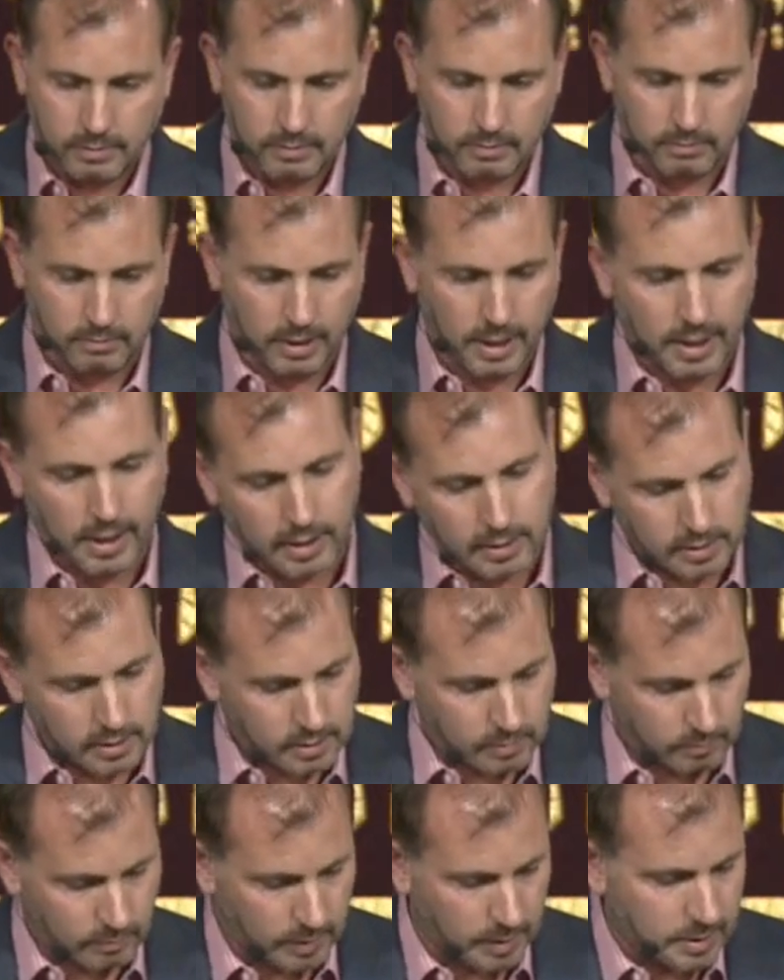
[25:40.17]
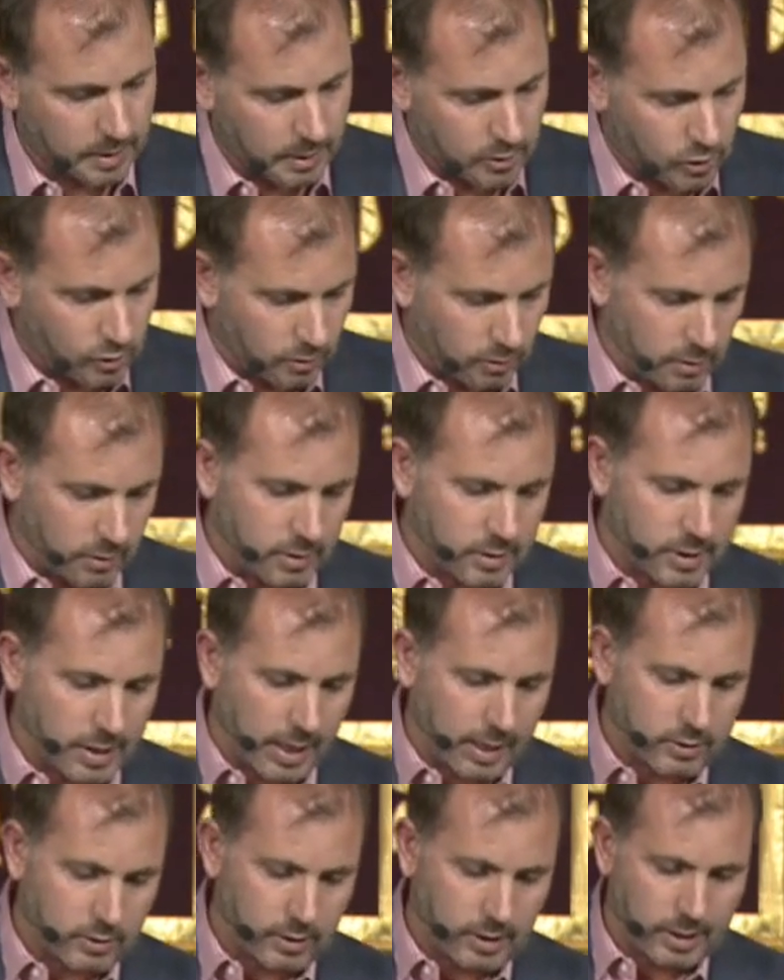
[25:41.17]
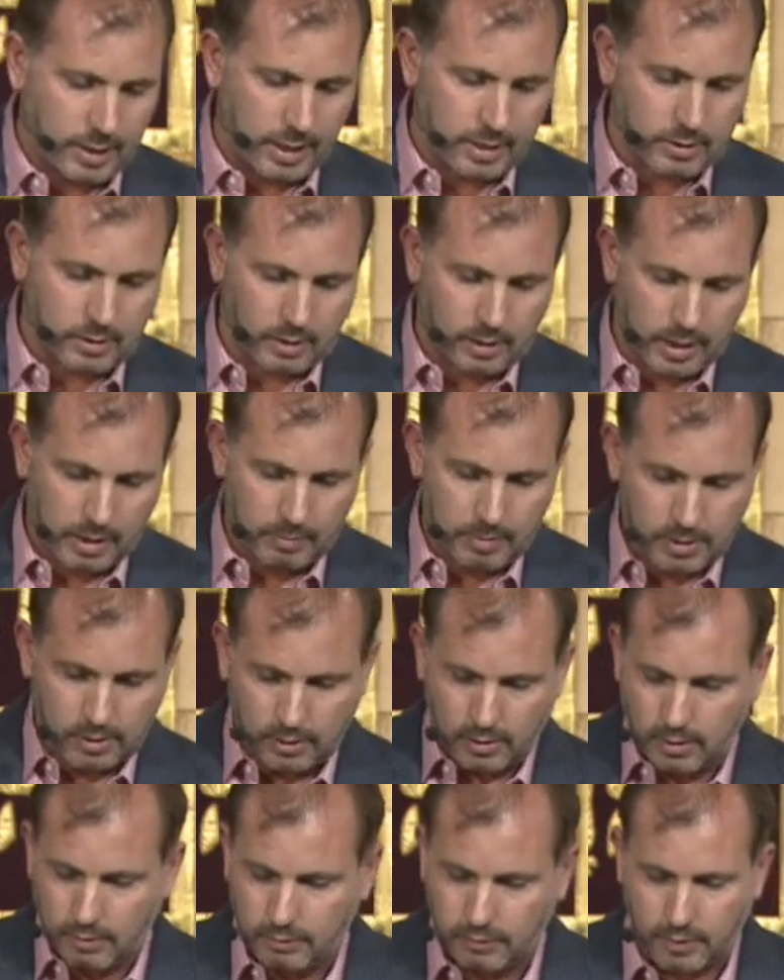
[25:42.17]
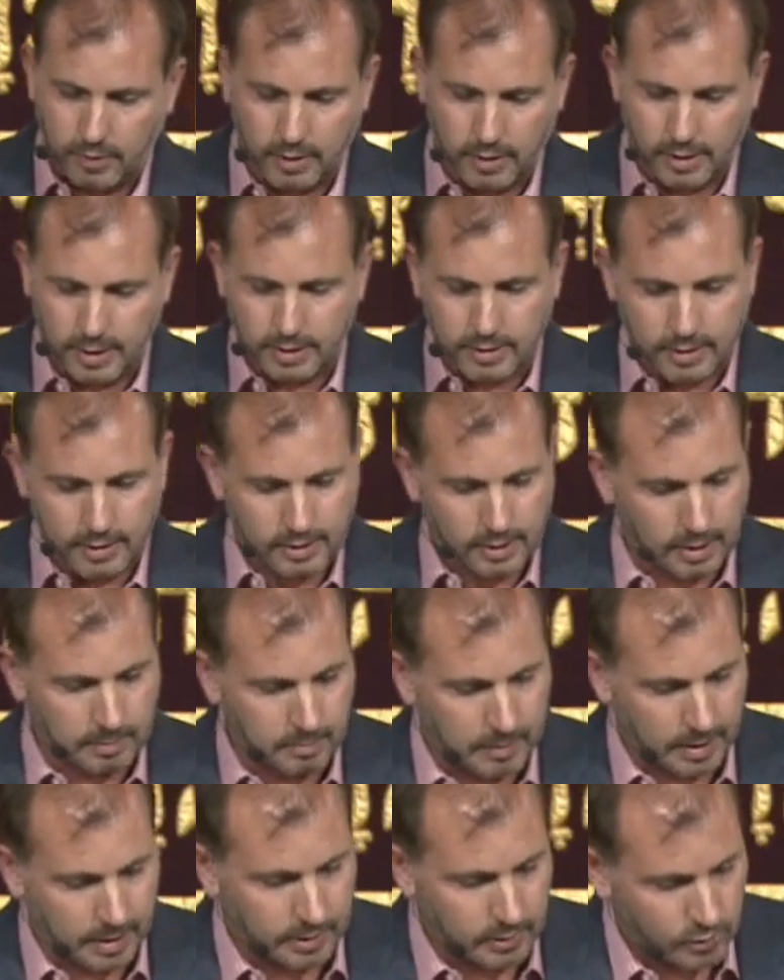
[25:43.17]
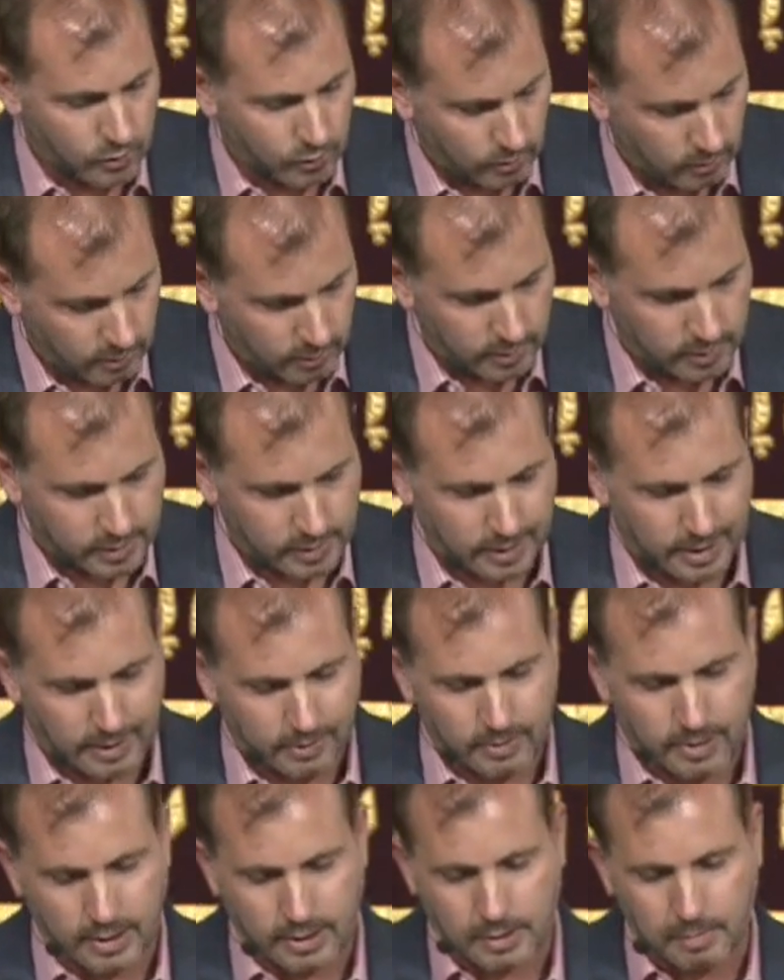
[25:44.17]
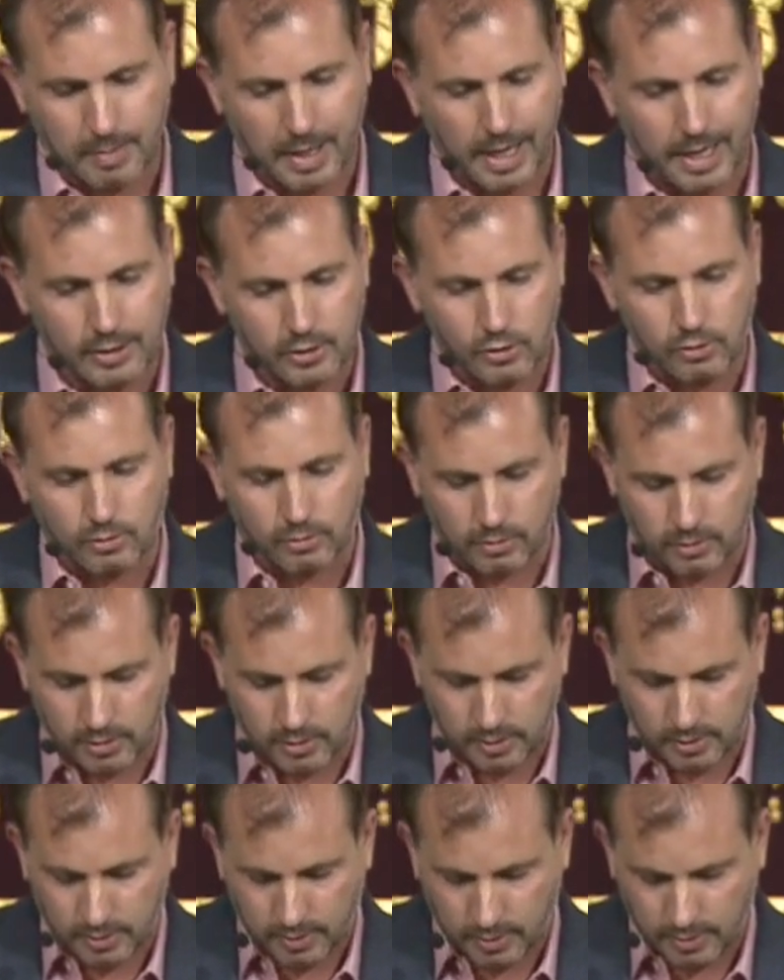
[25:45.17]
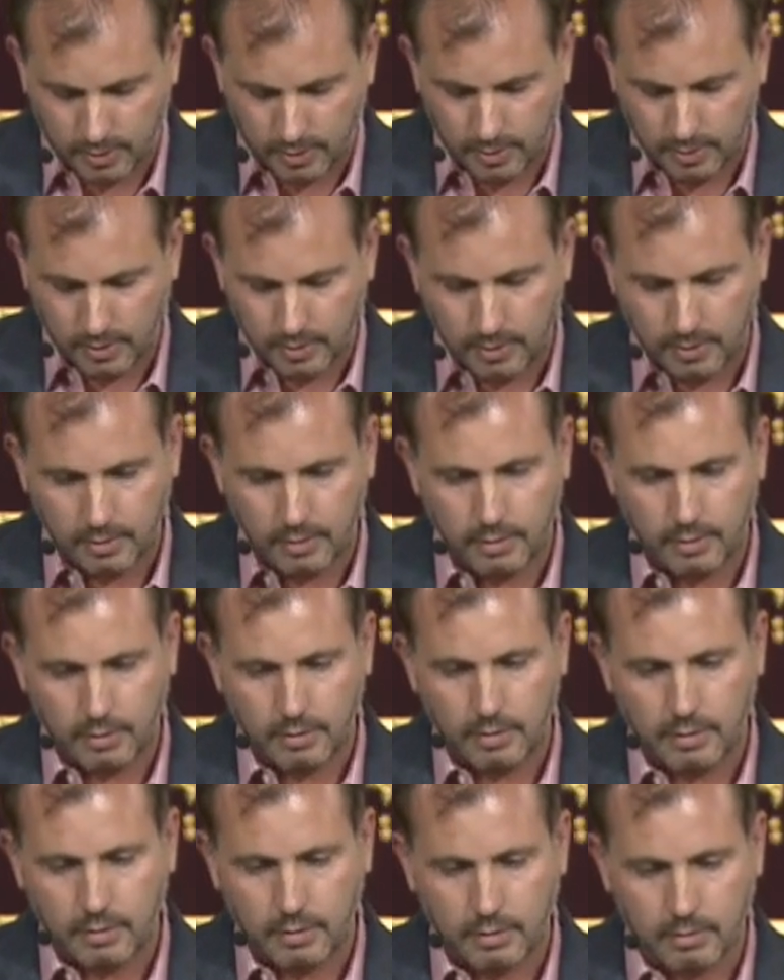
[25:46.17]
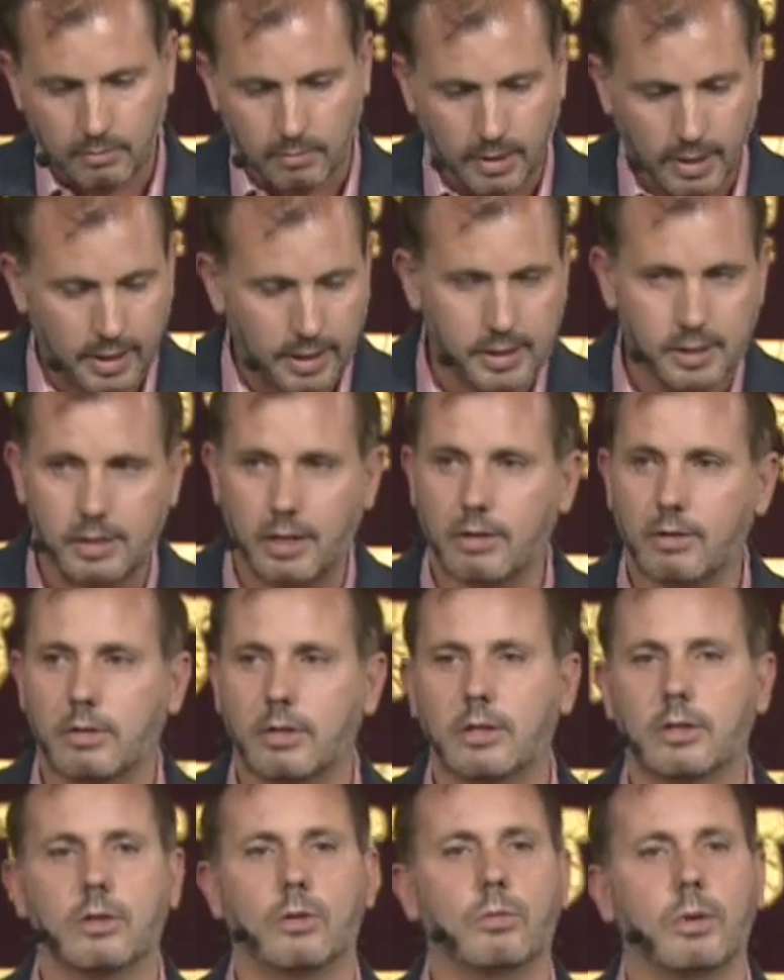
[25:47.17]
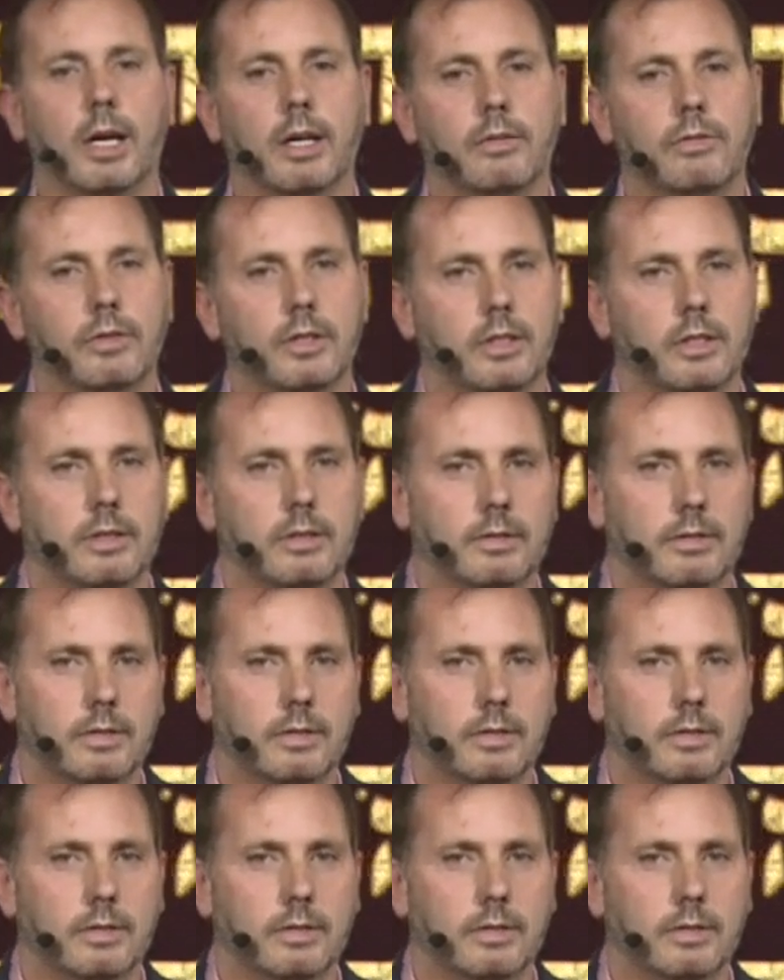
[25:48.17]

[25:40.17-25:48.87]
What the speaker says: Well, I just wanted assurance, actually. That's all I was looking for. I just had my insurance, and now here's my assurance. Well, it's not going to go well for you.